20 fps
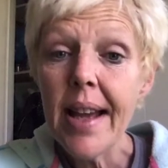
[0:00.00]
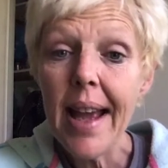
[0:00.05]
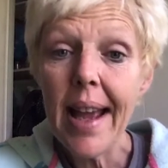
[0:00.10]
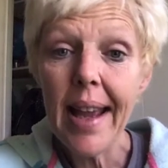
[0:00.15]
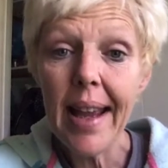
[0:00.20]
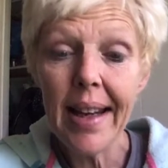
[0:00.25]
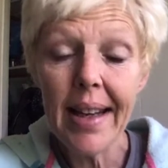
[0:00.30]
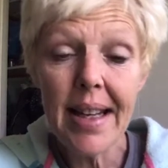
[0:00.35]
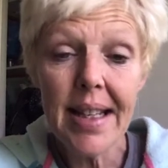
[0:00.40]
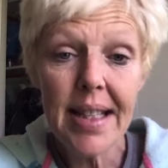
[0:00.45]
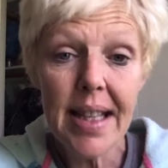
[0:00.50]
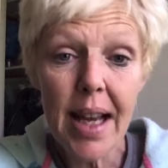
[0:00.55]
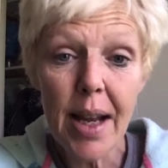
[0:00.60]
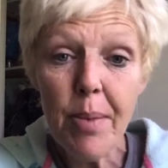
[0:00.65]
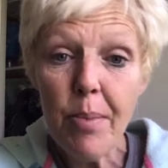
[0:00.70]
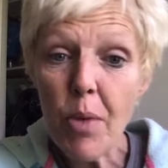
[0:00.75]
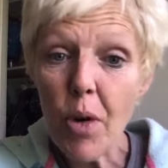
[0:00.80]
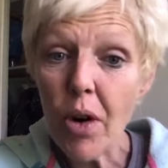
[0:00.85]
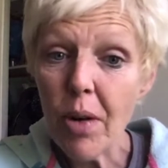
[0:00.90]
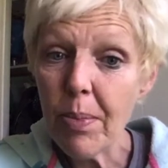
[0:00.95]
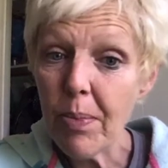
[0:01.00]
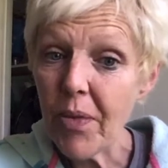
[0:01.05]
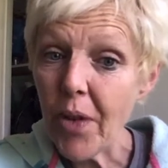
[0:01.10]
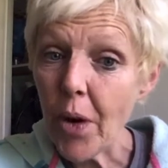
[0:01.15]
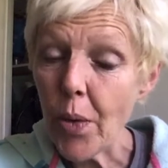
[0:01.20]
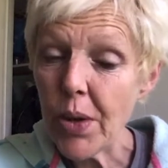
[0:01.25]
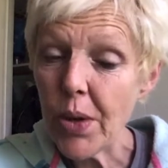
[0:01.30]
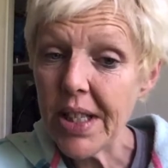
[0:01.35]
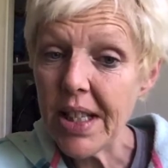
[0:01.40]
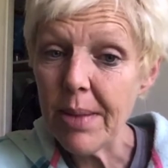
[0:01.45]
and a ton more
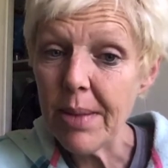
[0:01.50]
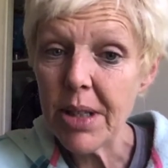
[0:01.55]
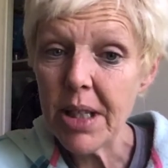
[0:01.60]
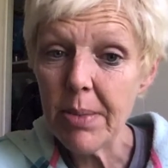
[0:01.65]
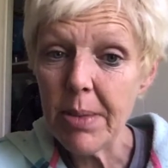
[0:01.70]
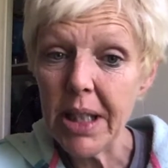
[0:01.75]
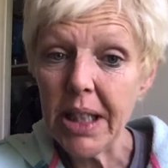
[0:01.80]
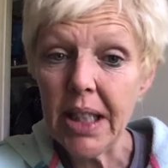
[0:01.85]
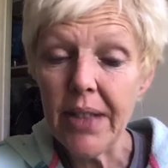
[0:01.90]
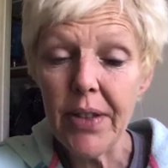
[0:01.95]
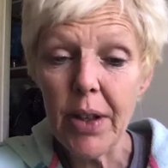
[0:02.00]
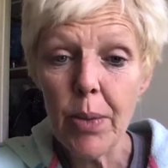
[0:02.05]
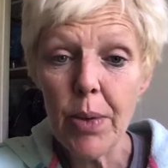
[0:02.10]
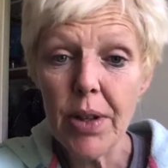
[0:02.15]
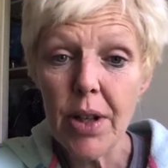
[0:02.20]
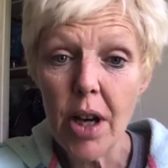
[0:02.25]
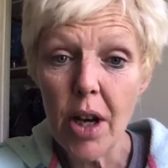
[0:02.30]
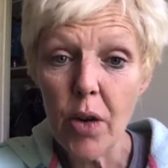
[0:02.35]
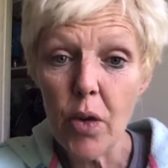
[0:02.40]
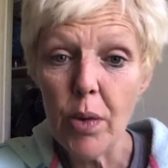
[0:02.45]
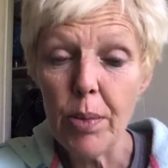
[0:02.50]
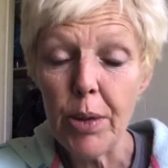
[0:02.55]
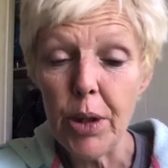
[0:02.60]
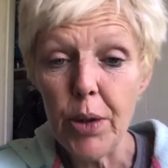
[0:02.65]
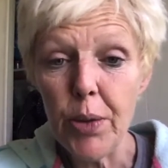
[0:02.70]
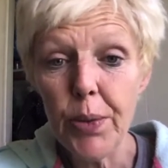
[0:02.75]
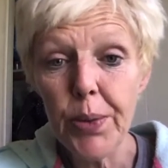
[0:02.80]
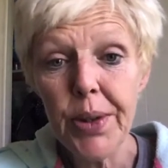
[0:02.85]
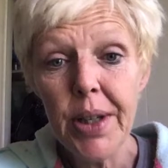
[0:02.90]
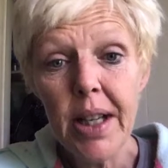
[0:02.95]
folks seem to be living with
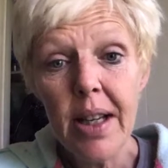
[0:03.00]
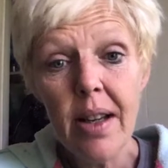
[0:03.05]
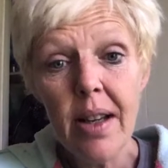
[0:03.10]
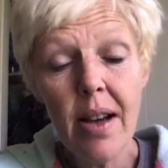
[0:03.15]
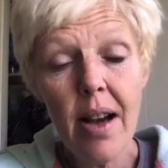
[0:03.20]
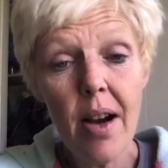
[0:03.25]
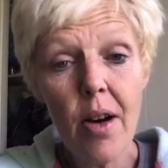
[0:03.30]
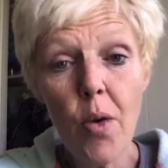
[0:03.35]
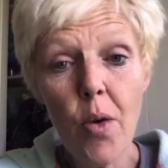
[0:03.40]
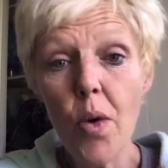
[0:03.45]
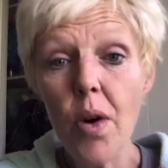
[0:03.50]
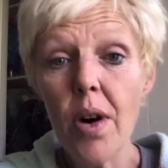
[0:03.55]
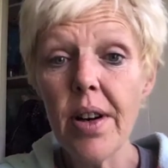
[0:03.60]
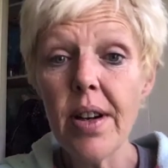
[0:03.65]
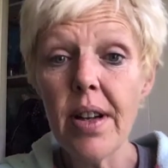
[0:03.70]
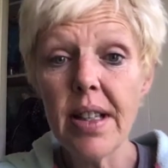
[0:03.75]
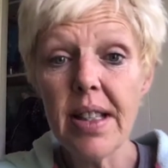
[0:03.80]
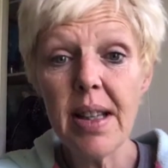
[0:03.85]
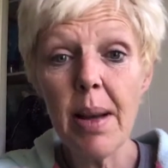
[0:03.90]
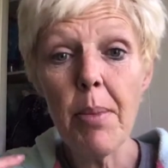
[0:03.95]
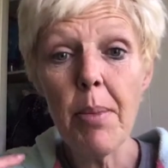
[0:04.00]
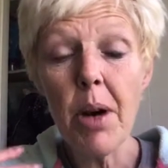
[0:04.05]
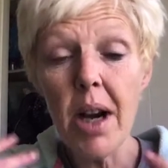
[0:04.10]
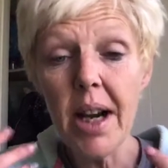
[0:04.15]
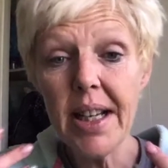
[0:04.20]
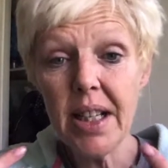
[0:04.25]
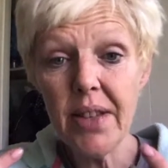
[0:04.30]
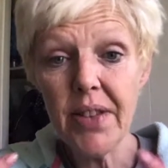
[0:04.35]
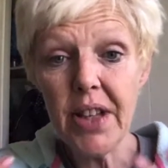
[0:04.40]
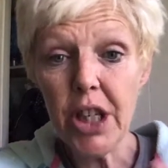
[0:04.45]
autoimmune or some
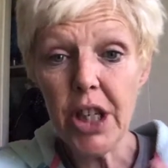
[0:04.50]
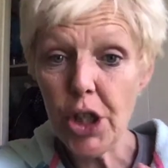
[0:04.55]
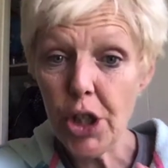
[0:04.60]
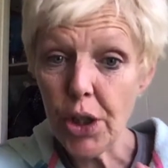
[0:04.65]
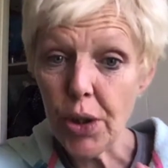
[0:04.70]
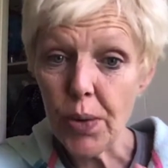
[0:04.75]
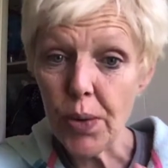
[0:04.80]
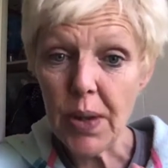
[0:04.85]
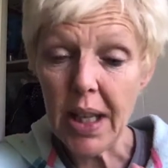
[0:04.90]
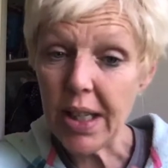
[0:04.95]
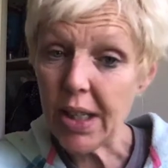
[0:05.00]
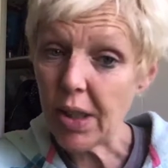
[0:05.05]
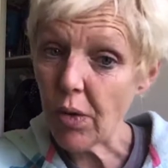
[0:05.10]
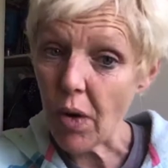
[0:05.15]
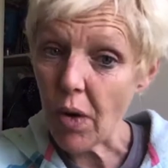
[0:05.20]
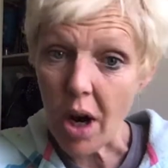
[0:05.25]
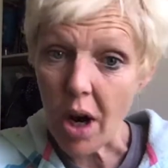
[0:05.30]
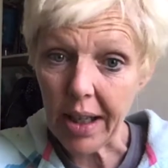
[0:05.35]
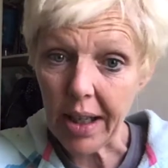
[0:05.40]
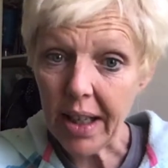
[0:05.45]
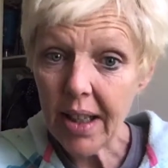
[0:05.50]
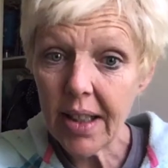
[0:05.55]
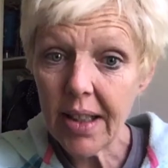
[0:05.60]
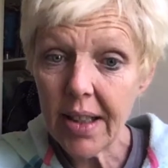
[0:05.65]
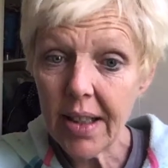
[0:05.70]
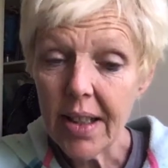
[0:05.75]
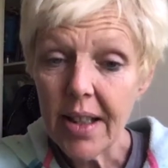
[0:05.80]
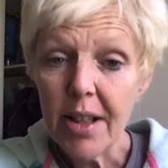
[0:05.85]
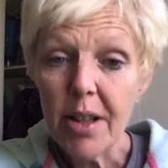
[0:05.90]
kind of issue that's chronic,